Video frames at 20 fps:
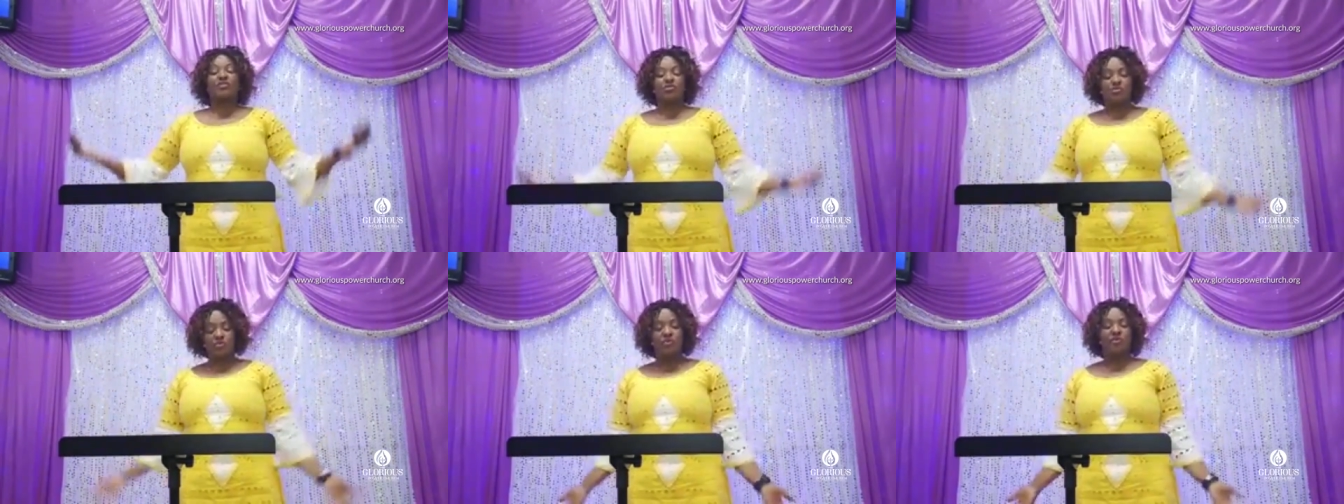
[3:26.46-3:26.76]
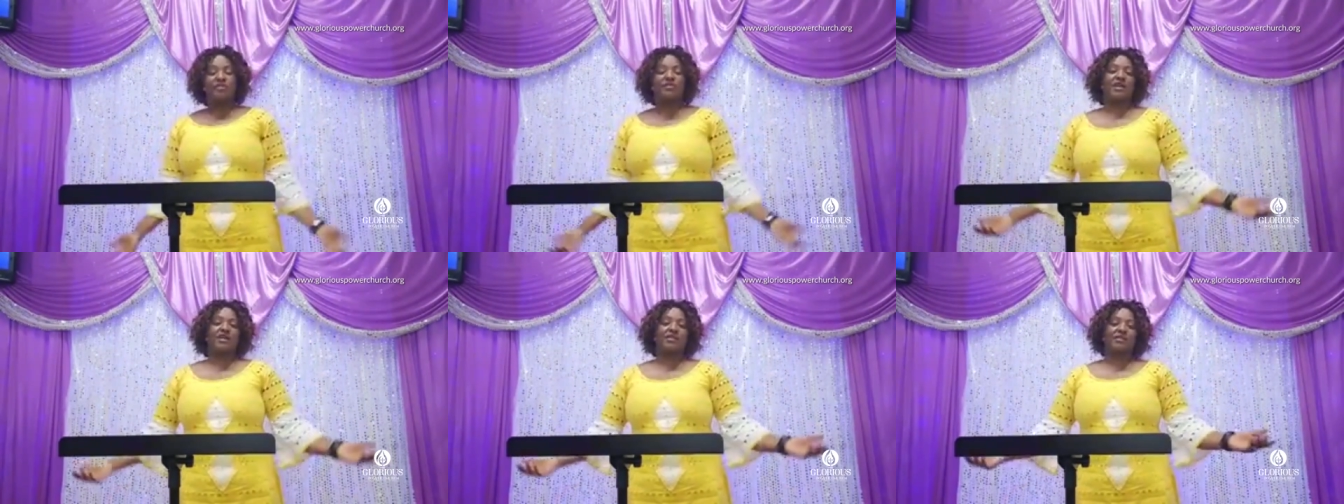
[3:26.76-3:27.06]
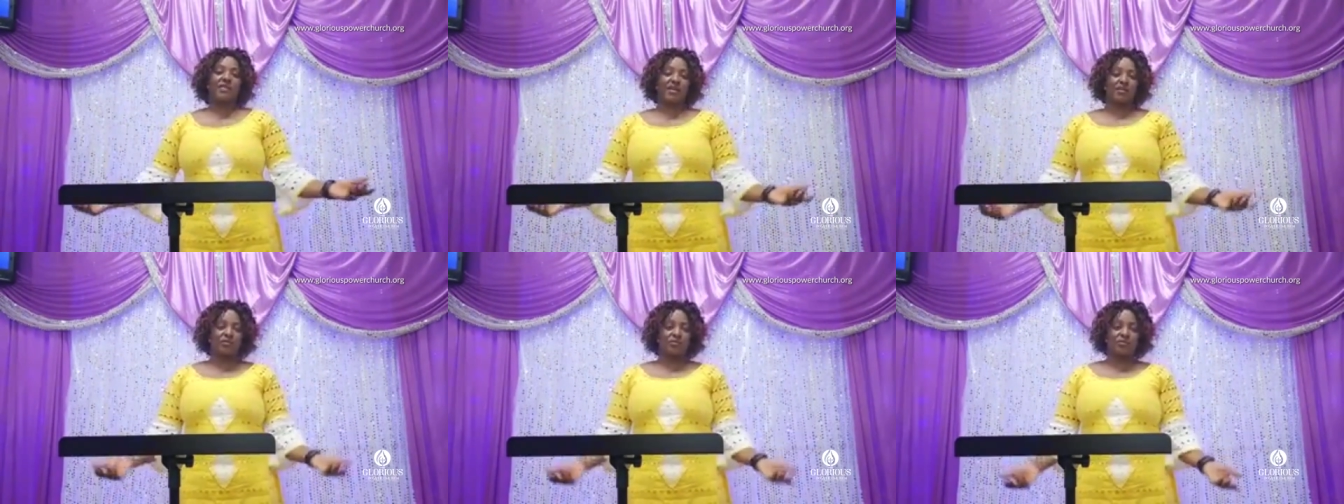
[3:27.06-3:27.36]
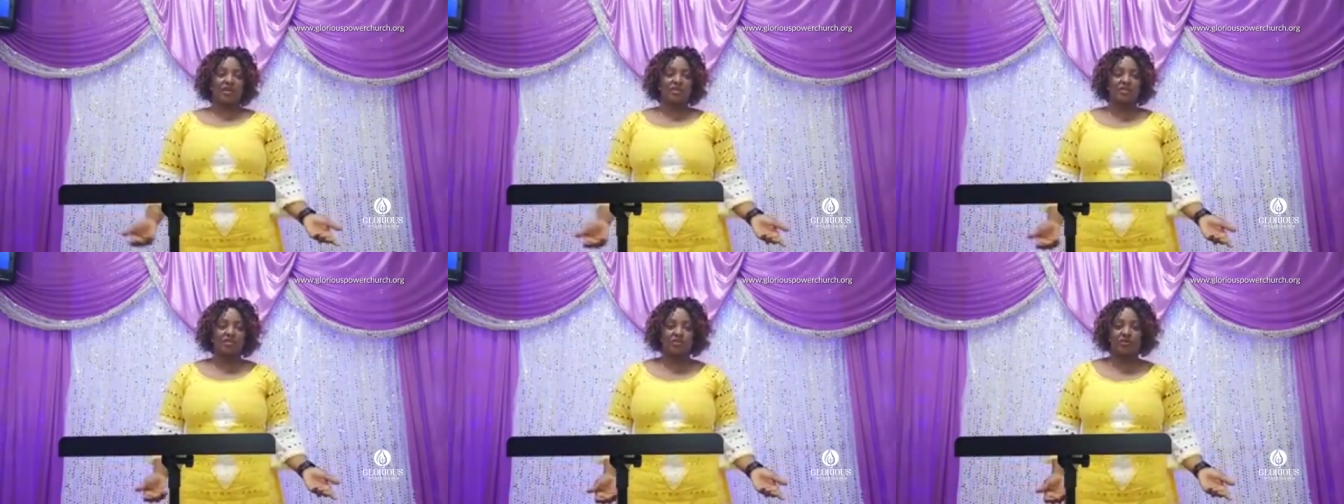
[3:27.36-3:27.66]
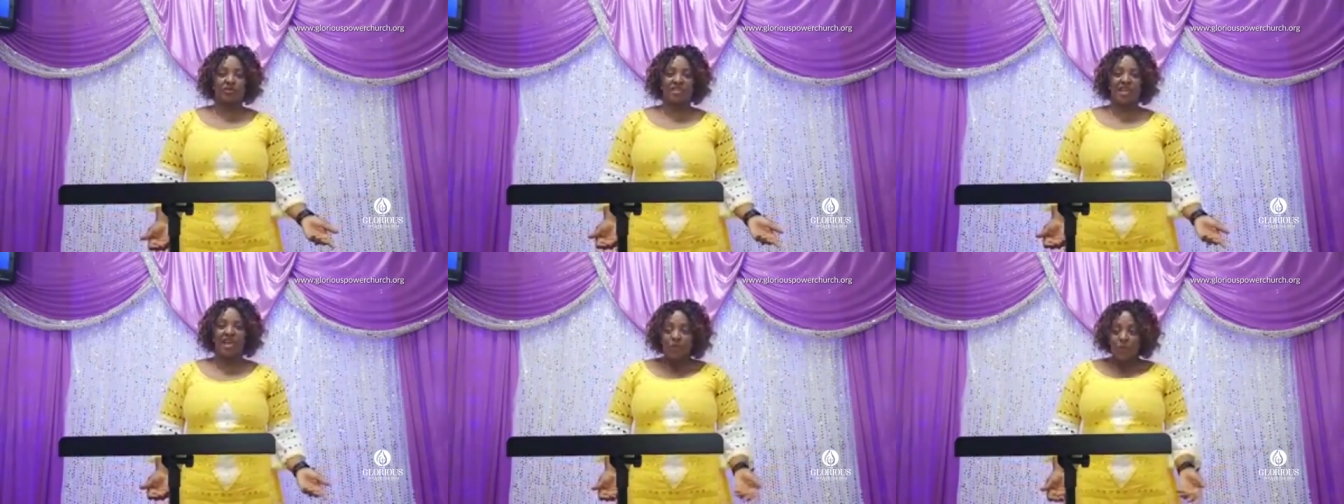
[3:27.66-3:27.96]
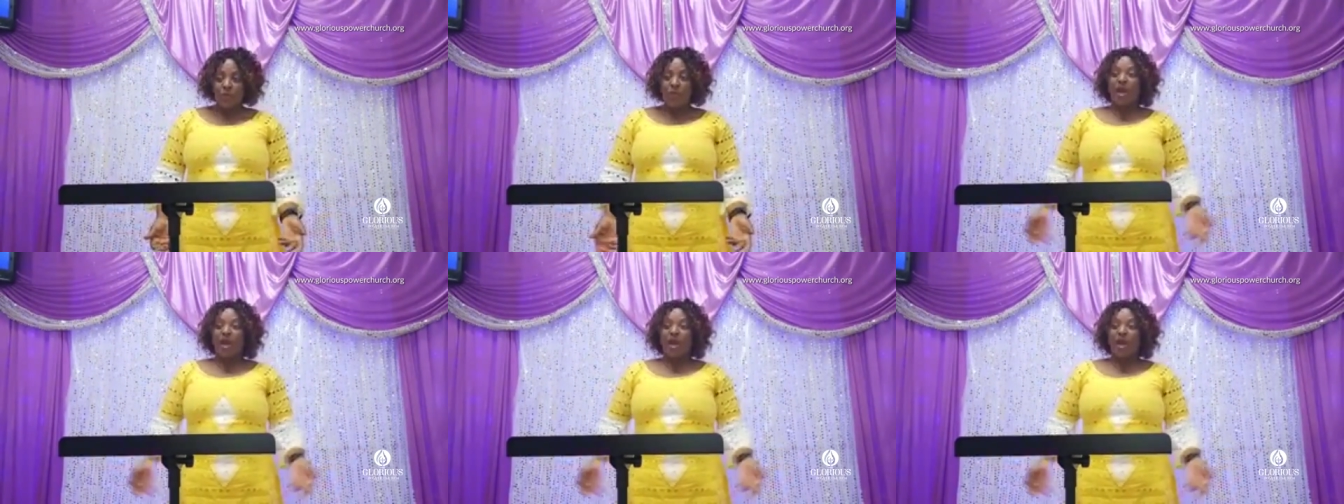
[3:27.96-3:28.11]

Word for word: has rules and regulations. Mm -hmm.